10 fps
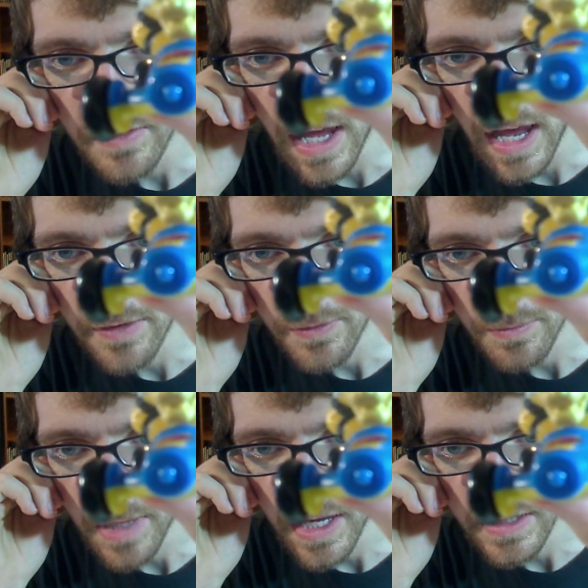his eyes are
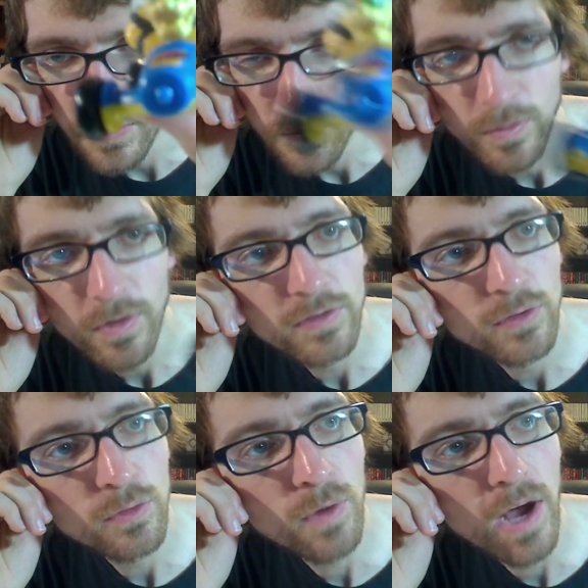painted
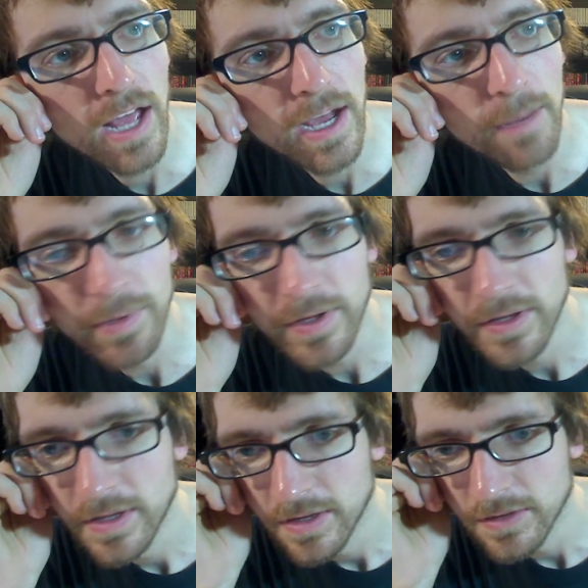too high up,
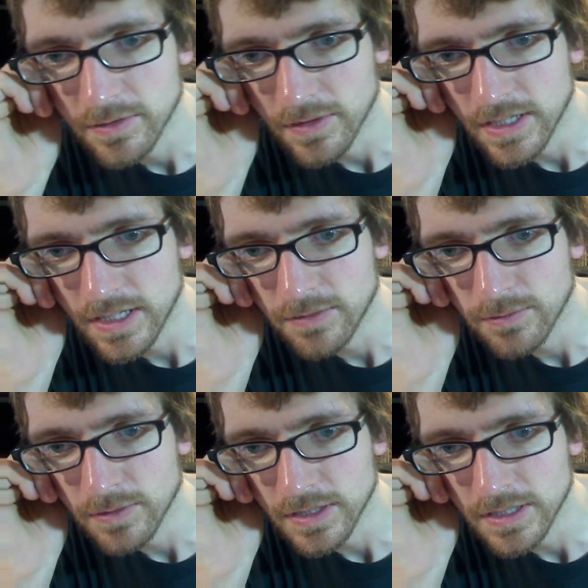so they didn't
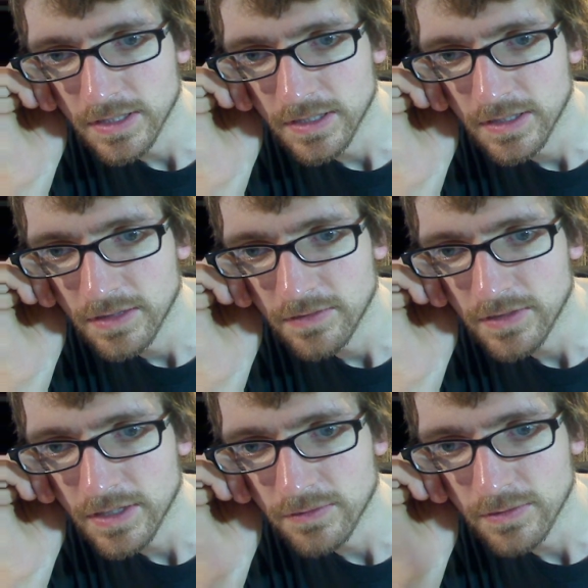really,
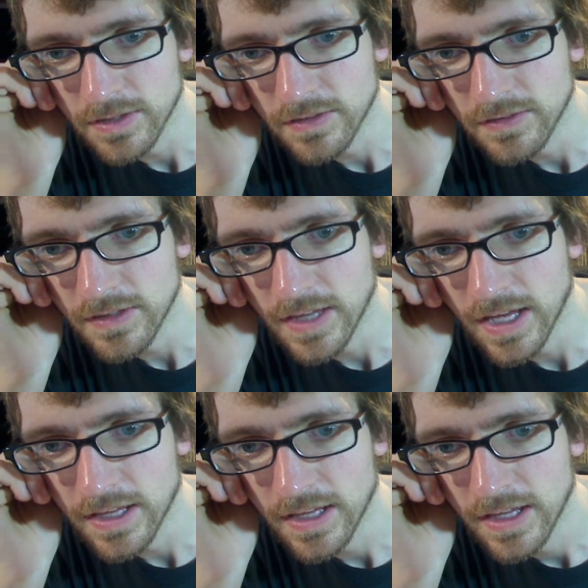if you can really see
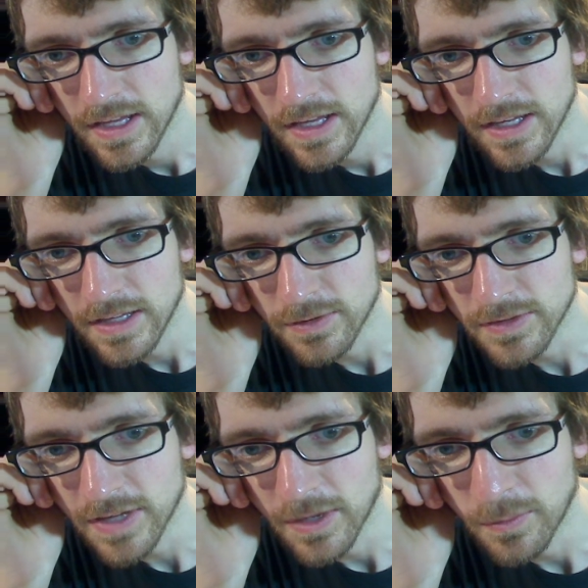that, he
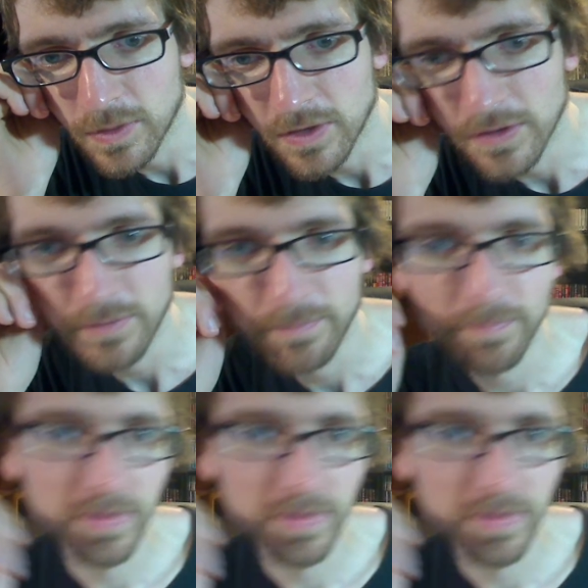looks kind of weird.